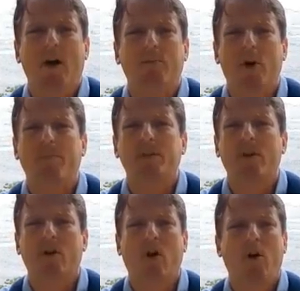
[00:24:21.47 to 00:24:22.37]
our purpose
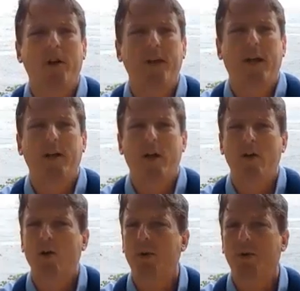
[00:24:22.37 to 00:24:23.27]
and our calling and
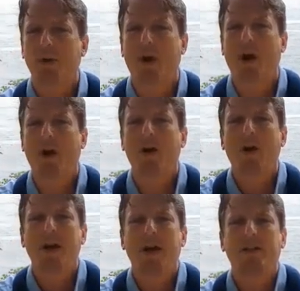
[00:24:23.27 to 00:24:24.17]
who we really are
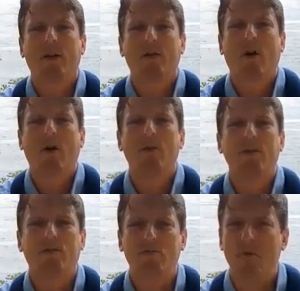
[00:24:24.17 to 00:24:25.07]
is,
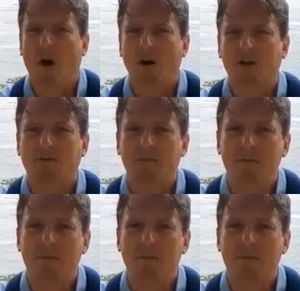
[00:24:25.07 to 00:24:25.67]
our